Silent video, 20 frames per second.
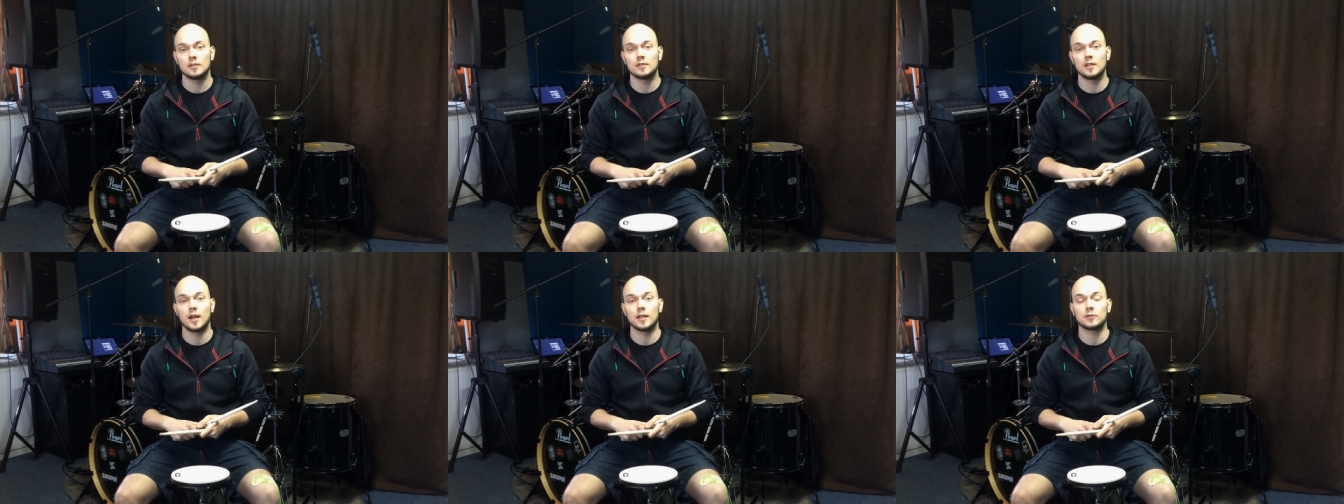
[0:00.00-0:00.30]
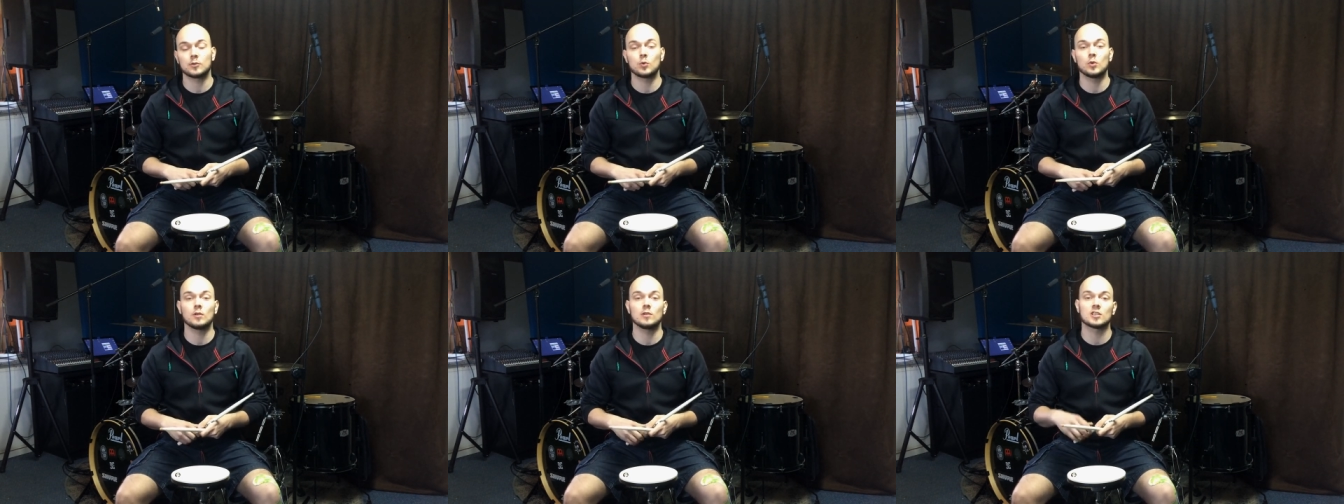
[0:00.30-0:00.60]

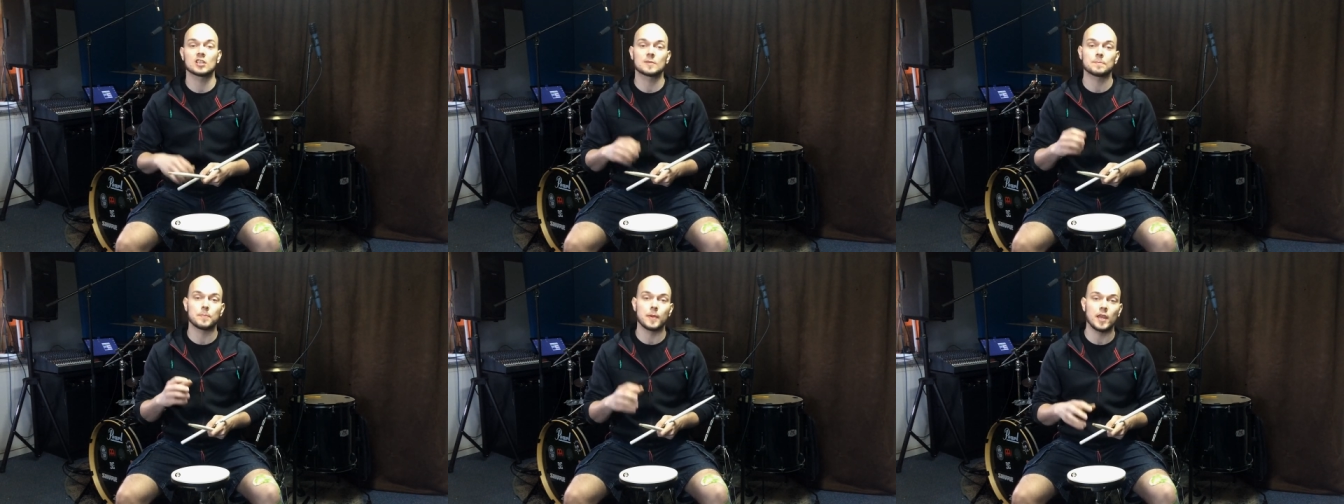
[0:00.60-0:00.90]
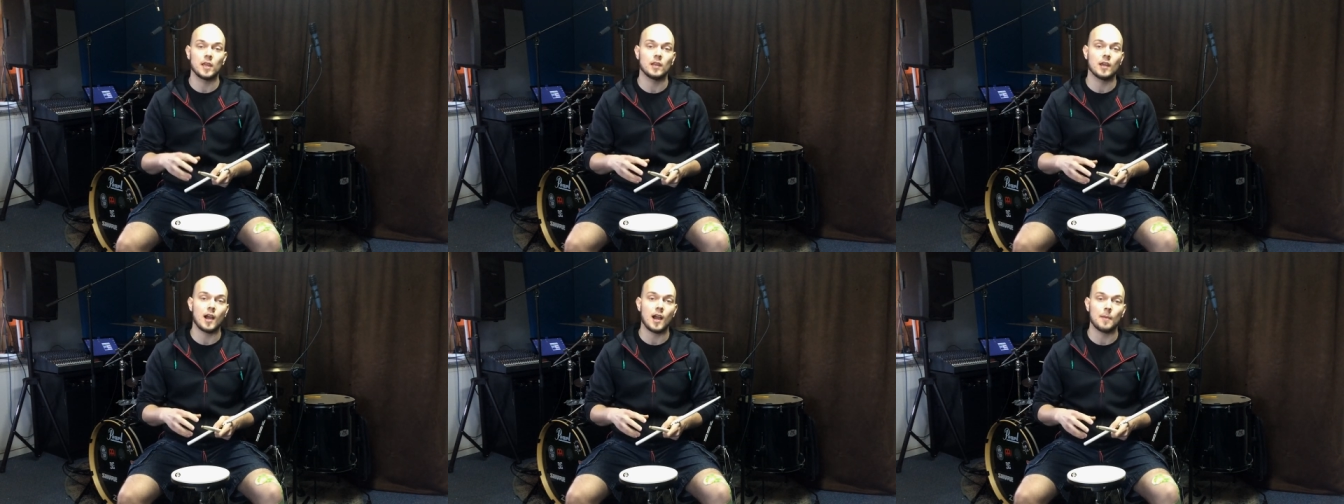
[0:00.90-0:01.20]
that will
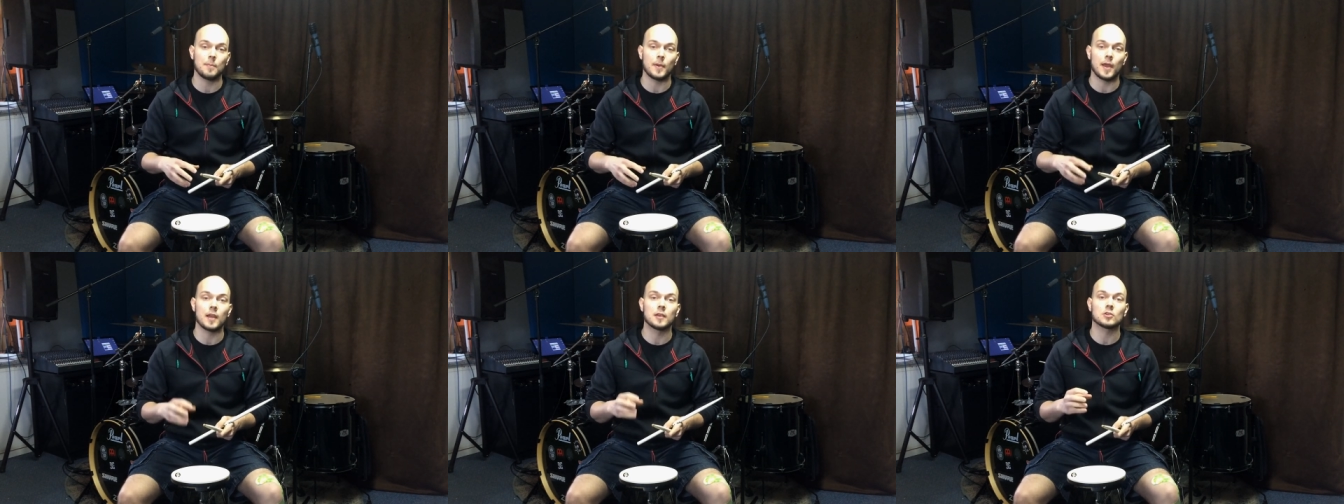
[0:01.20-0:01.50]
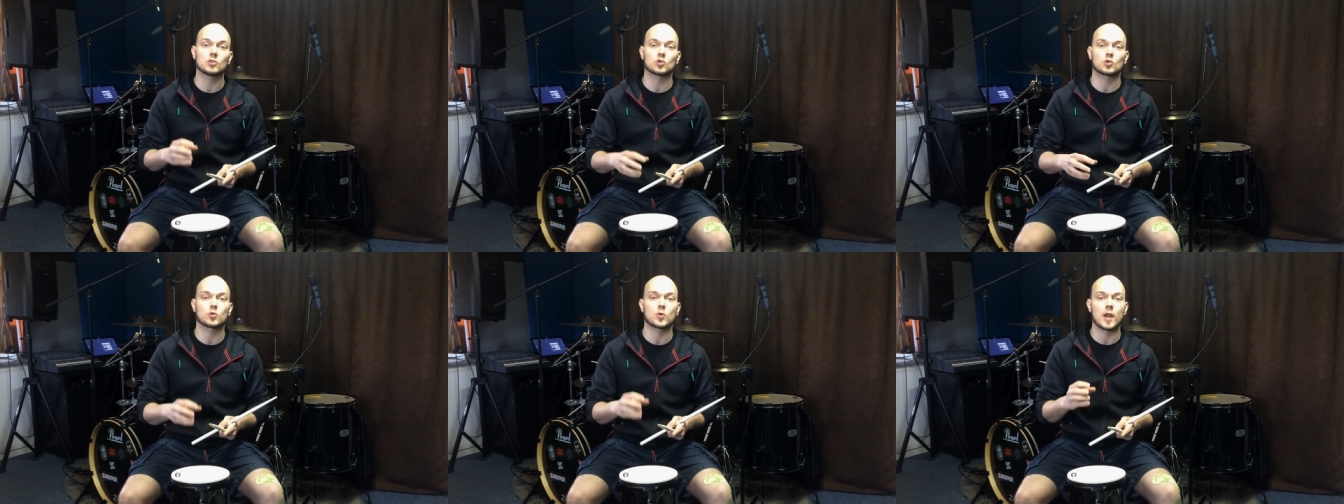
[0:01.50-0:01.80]
speed up
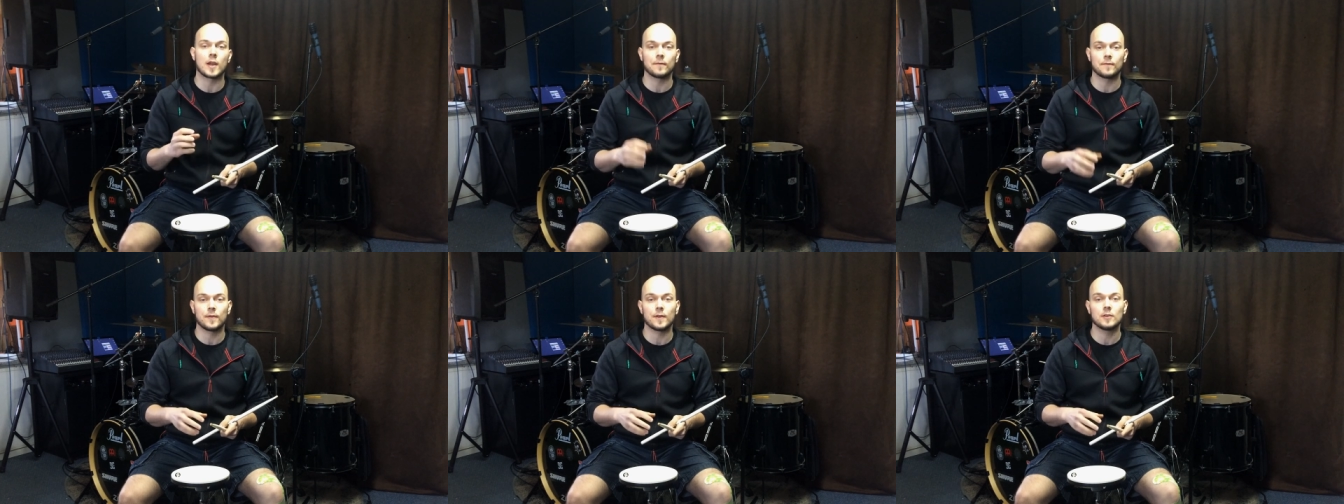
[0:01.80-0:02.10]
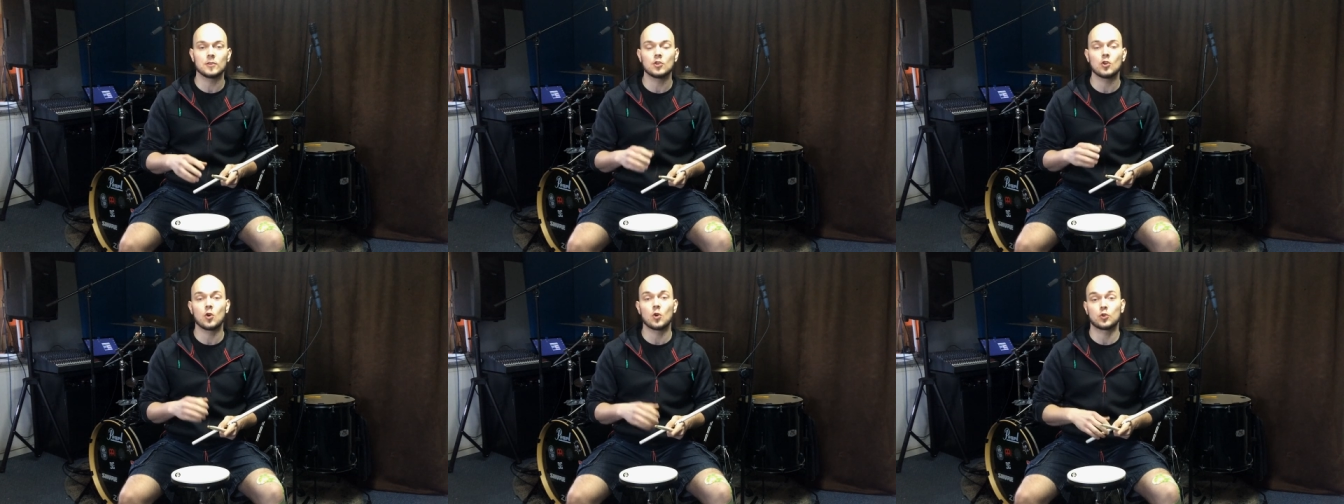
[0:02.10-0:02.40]
and
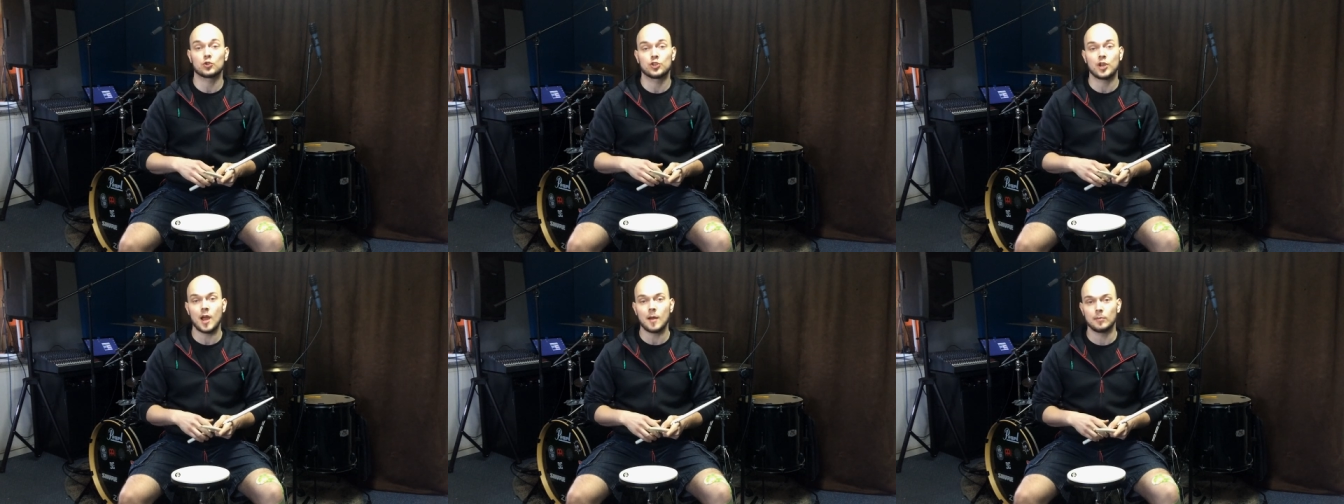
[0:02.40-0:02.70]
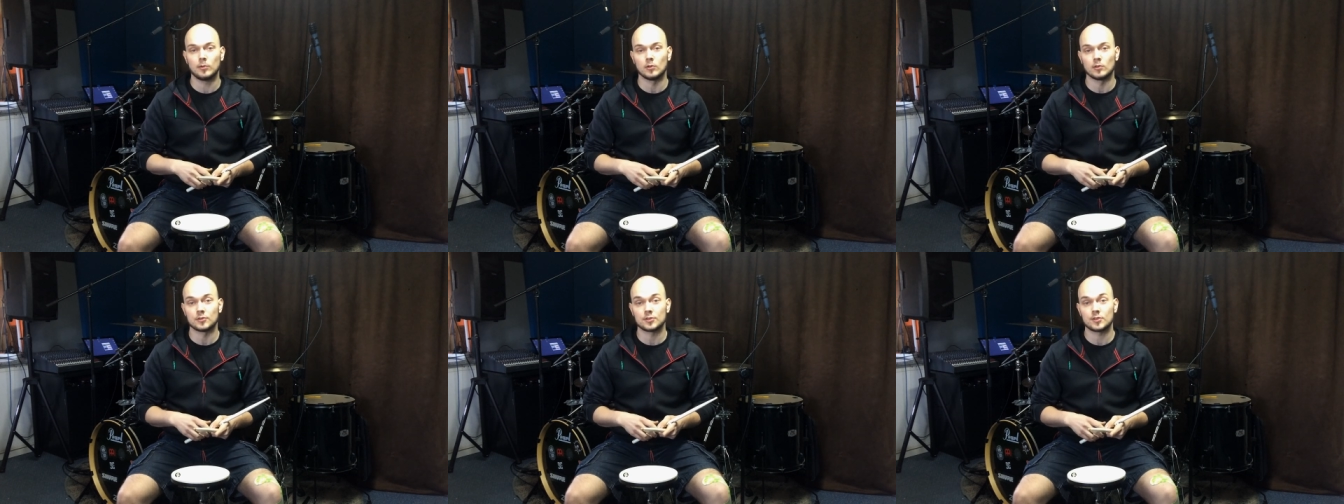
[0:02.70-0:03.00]
strengthen your
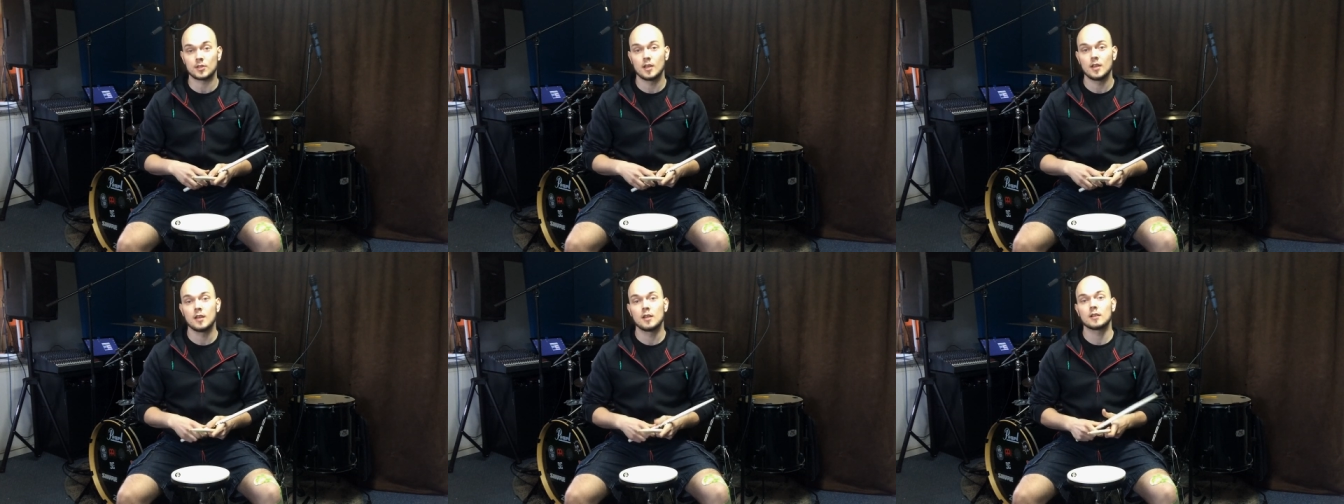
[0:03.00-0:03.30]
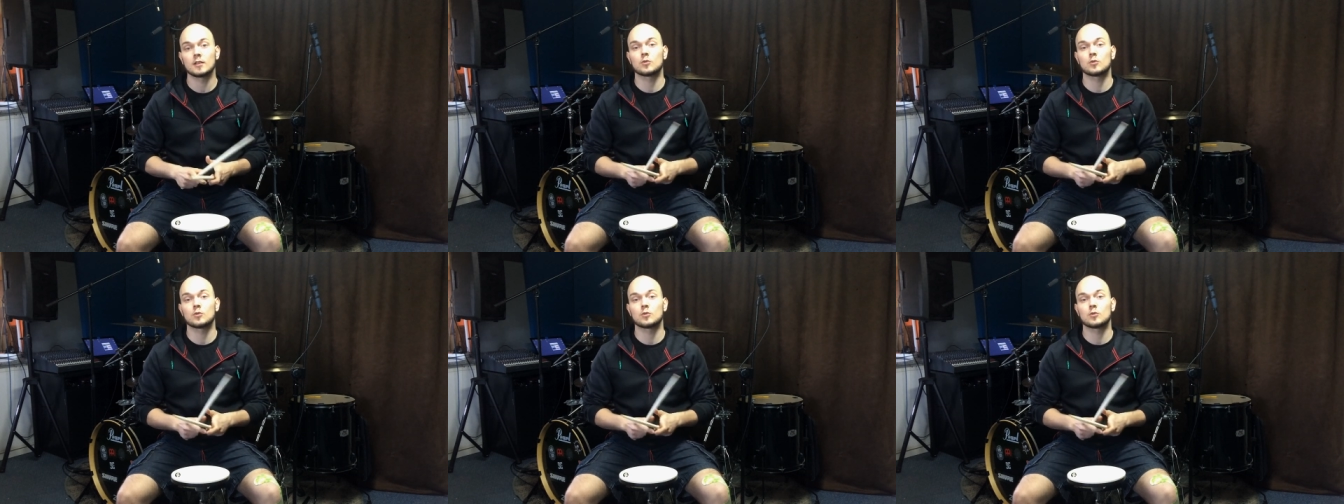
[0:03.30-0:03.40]
doubles.